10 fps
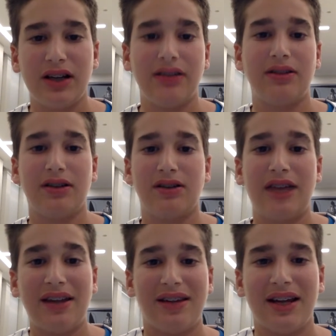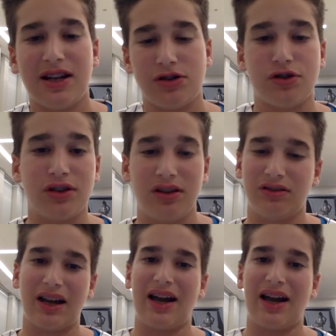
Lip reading: in the 10-day injured list.